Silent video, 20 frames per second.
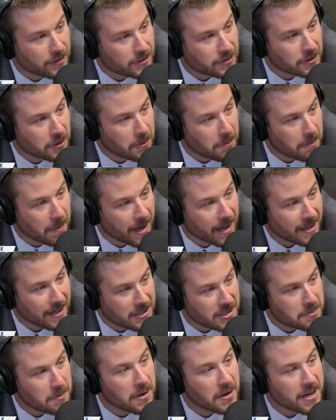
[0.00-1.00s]
So
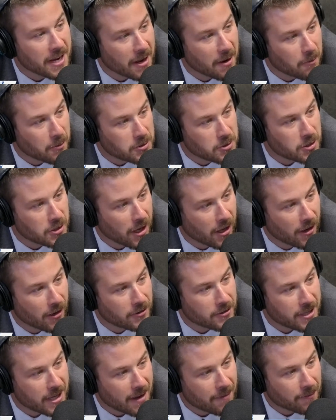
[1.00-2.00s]
maintenance Monday, what you got
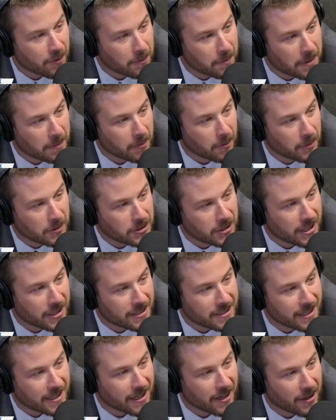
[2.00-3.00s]
on tap for people? What you
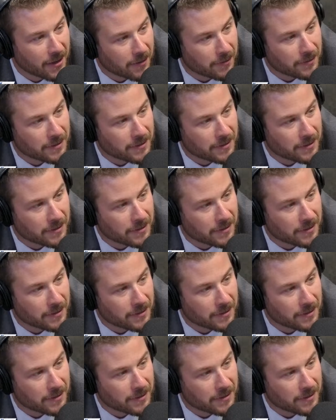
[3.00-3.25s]
got to take care of?